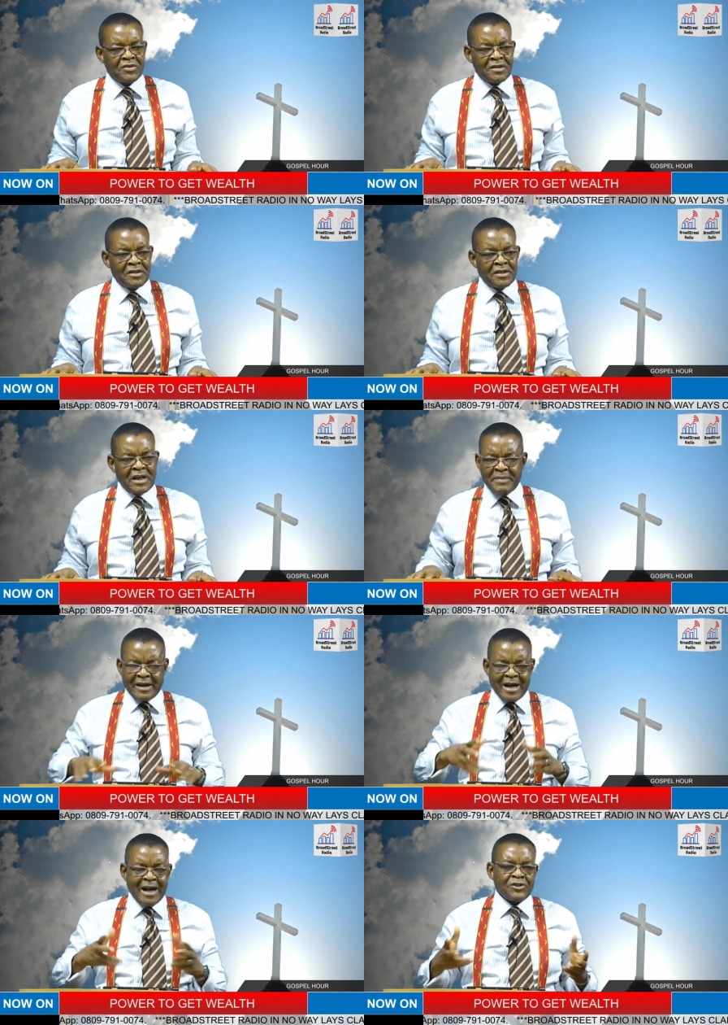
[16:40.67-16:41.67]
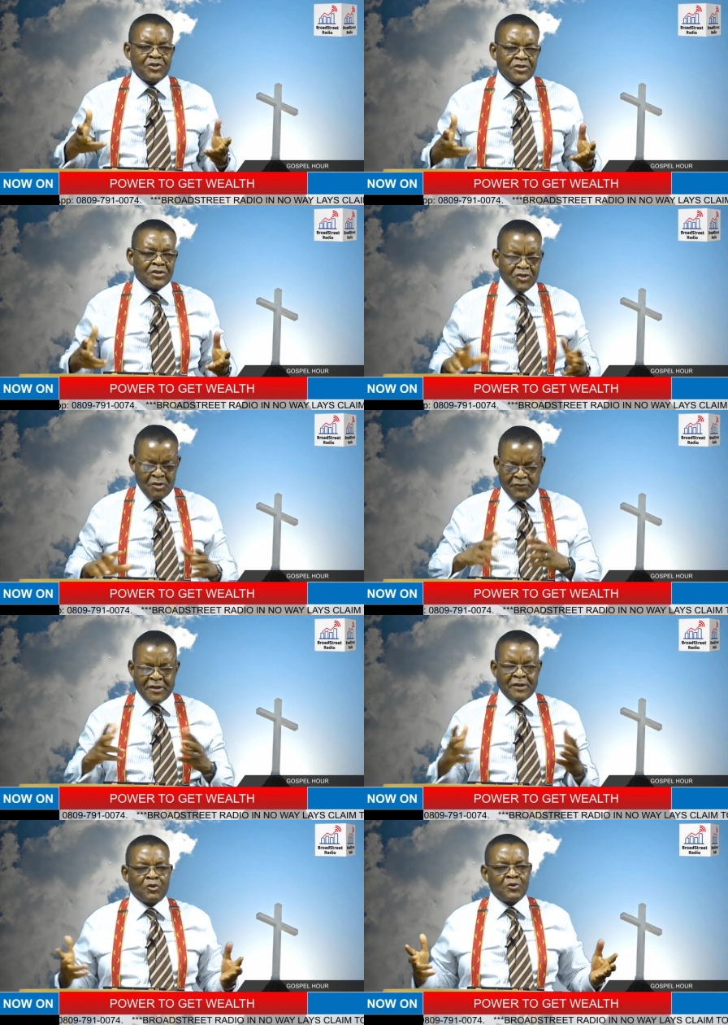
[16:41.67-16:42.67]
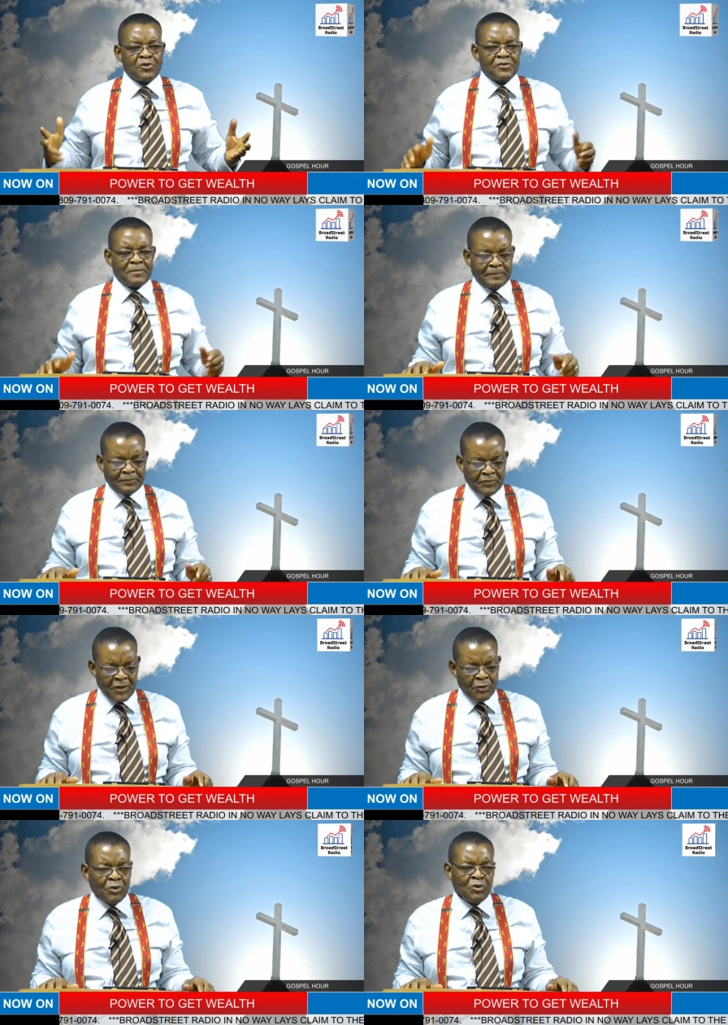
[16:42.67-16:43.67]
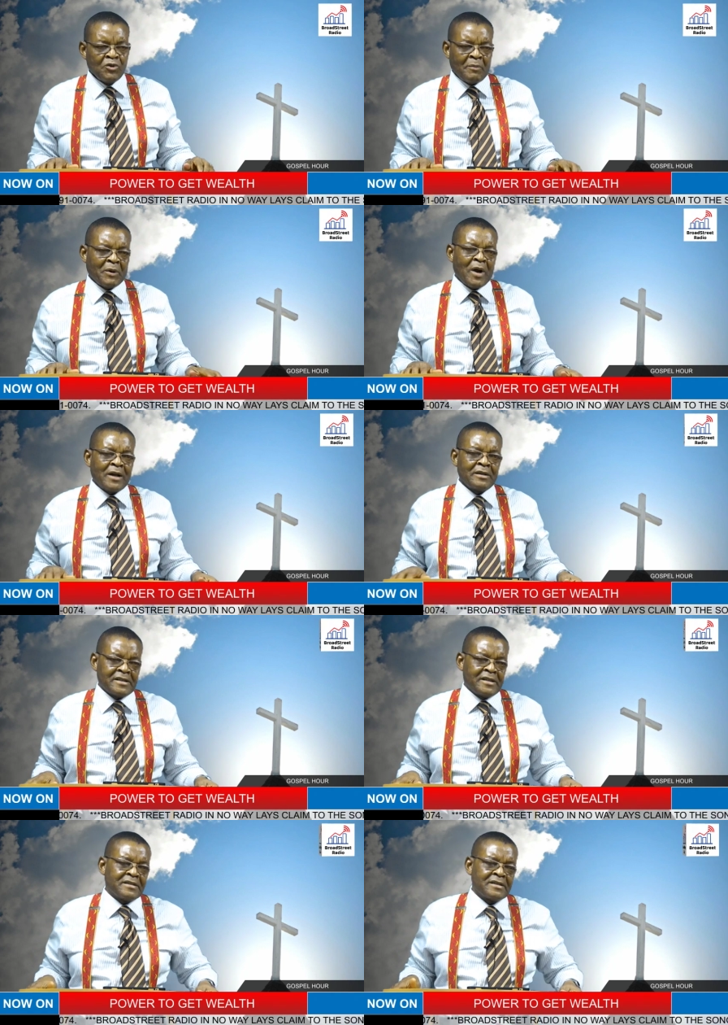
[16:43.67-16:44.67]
Let me recount some of the rules. Rule number one says,